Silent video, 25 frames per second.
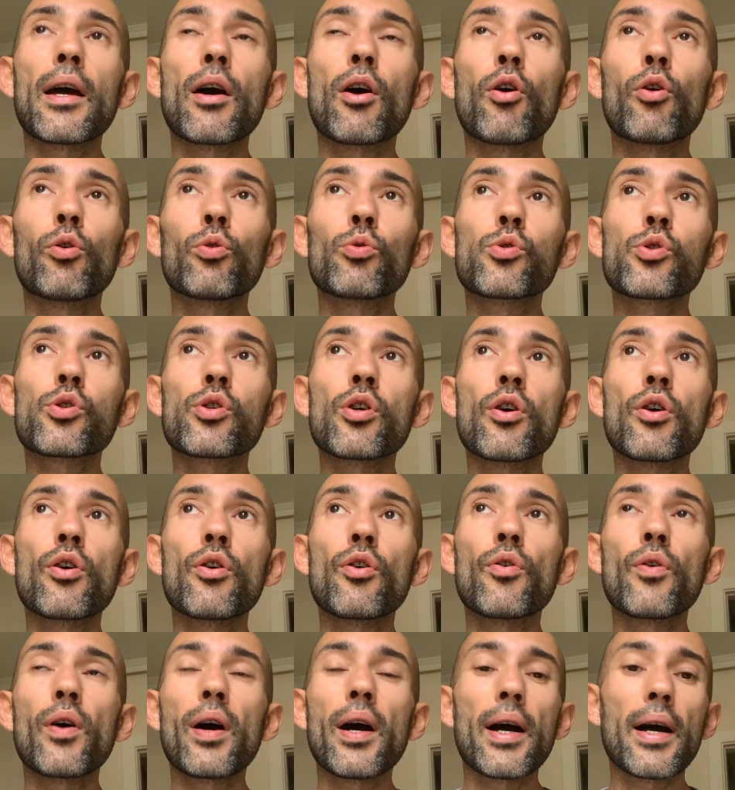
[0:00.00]

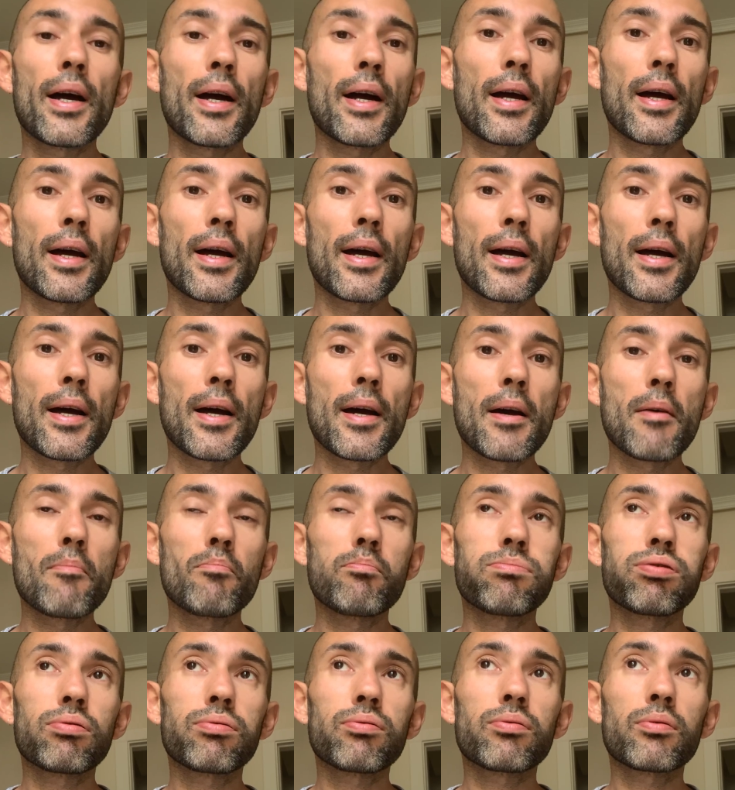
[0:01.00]
Also,
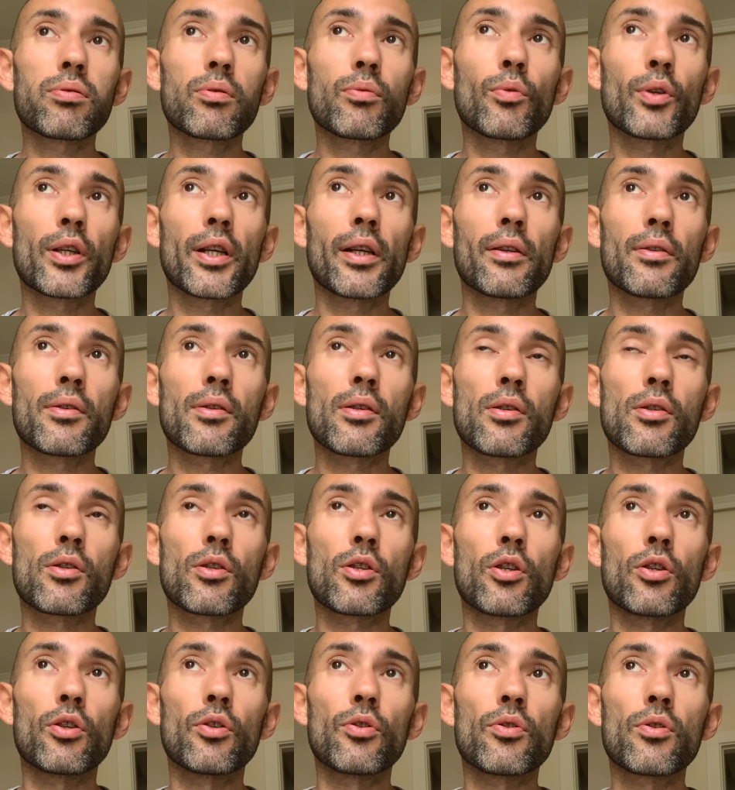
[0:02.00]
what else is
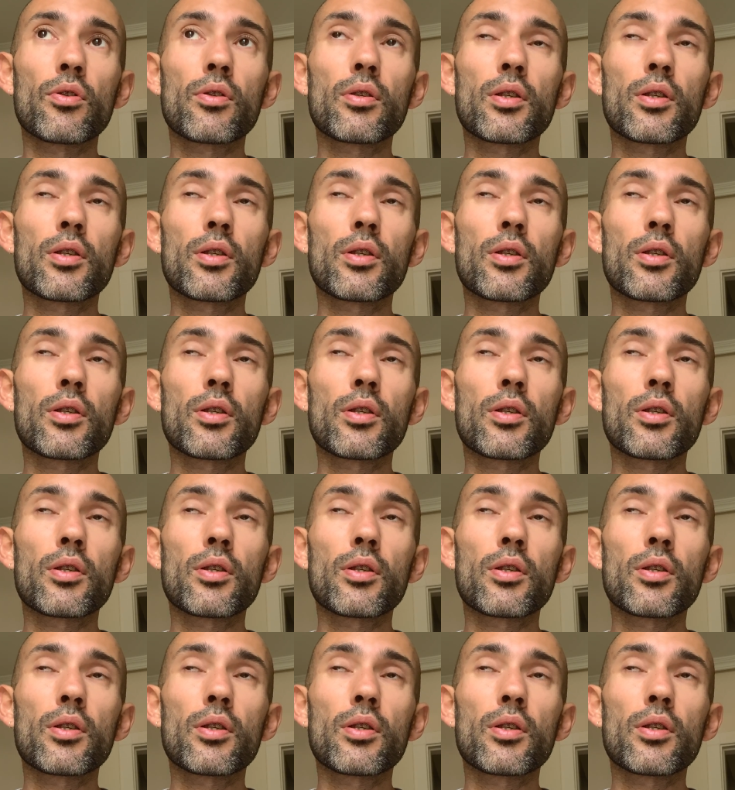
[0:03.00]
good?